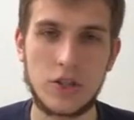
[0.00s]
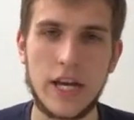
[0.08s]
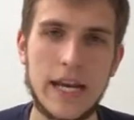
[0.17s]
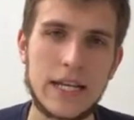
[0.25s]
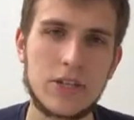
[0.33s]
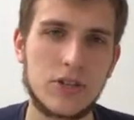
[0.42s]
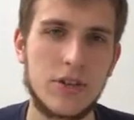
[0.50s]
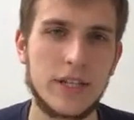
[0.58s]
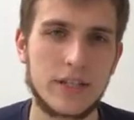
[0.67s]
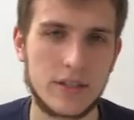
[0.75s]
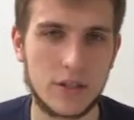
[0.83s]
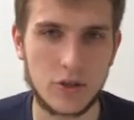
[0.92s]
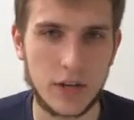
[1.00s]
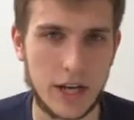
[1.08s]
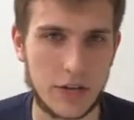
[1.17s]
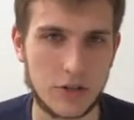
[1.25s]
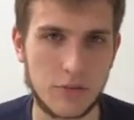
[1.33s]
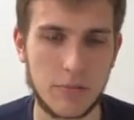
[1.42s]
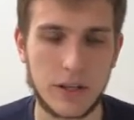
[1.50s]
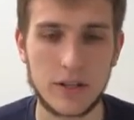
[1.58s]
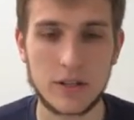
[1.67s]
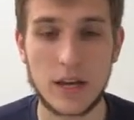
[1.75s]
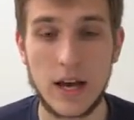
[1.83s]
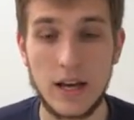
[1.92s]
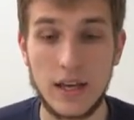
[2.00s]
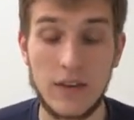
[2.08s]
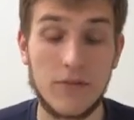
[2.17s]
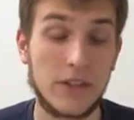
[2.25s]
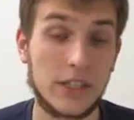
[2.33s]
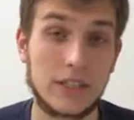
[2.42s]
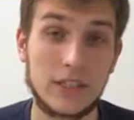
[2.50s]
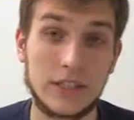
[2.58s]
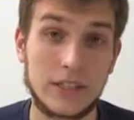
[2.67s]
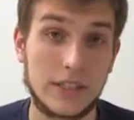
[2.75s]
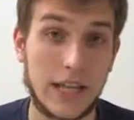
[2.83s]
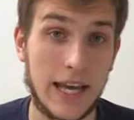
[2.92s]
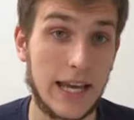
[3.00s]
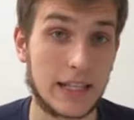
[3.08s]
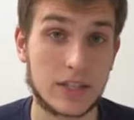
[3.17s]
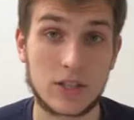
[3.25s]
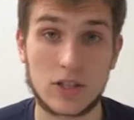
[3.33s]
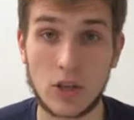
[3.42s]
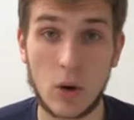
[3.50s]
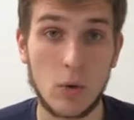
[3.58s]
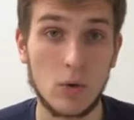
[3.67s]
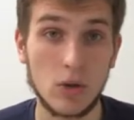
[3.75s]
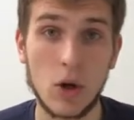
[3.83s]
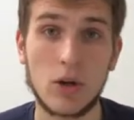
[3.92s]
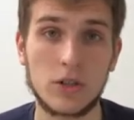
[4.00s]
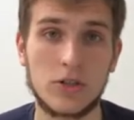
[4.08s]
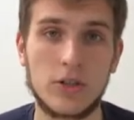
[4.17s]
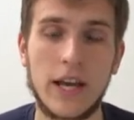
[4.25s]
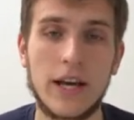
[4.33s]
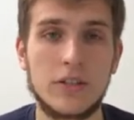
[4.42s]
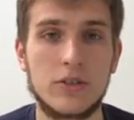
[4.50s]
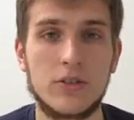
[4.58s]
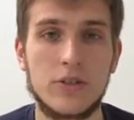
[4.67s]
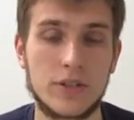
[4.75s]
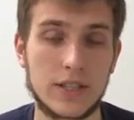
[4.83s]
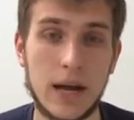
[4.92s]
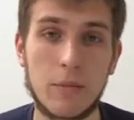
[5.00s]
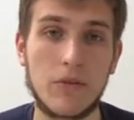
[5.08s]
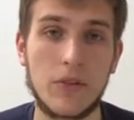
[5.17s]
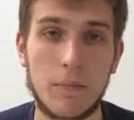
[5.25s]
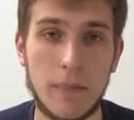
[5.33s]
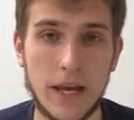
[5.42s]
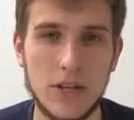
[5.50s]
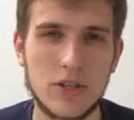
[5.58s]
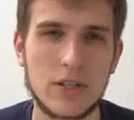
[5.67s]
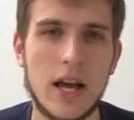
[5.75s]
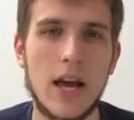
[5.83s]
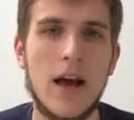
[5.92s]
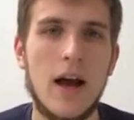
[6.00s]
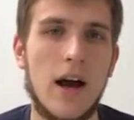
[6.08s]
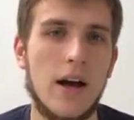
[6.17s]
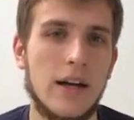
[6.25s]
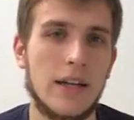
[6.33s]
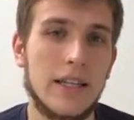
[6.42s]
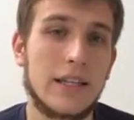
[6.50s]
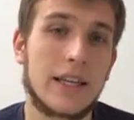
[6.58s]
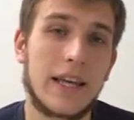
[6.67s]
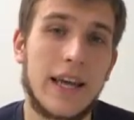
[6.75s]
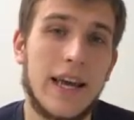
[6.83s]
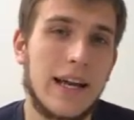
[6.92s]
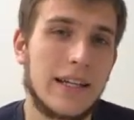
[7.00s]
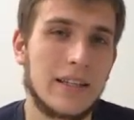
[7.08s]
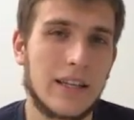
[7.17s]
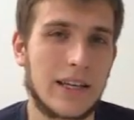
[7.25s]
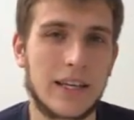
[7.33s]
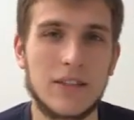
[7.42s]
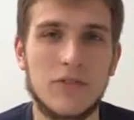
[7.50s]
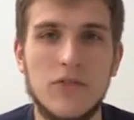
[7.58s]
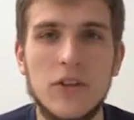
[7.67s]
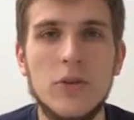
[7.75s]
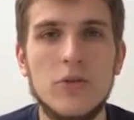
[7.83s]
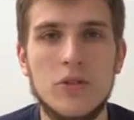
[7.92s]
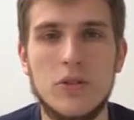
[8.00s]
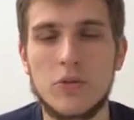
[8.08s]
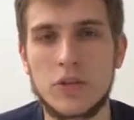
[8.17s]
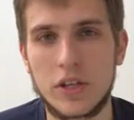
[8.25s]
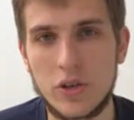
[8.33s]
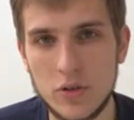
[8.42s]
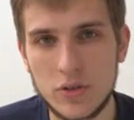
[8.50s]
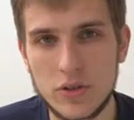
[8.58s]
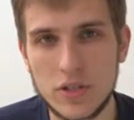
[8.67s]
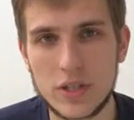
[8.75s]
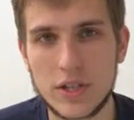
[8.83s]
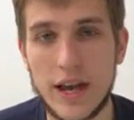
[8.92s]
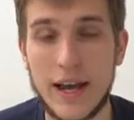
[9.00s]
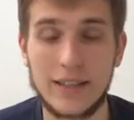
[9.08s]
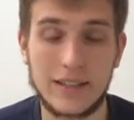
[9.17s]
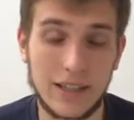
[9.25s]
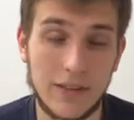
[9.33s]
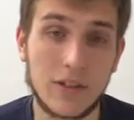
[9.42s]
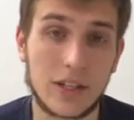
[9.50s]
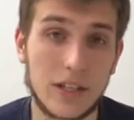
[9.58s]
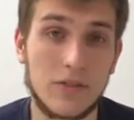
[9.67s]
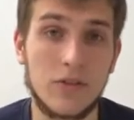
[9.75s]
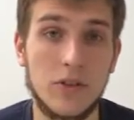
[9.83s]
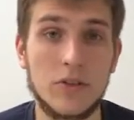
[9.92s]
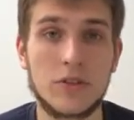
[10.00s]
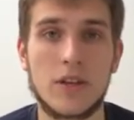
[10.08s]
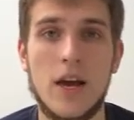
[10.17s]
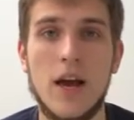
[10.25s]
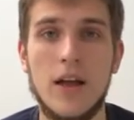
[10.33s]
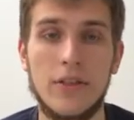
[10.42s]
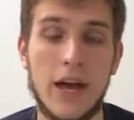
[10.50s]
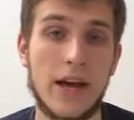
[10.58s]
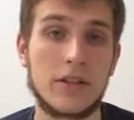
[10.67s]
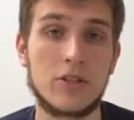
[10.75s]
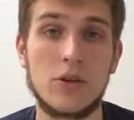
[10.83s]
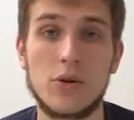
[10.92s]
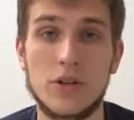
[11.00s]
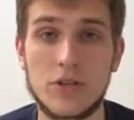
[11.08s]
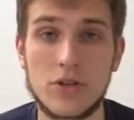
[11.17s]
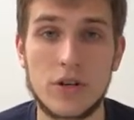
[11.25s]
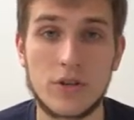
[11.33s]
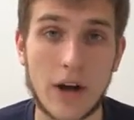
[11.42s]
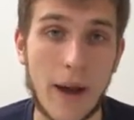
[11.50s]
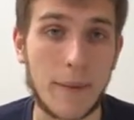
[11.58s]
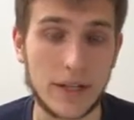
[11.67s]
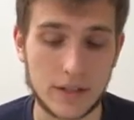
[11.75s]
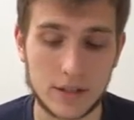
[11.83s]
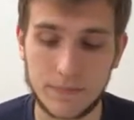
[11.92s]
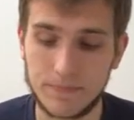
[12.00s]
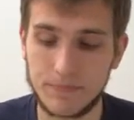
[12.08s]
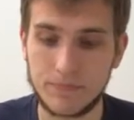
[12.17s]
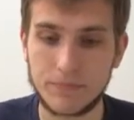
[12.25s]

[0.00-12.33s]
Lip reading: change this situation, because if it takes so long to get to some of the pages, it can like confuse your users and even confuse the search robots.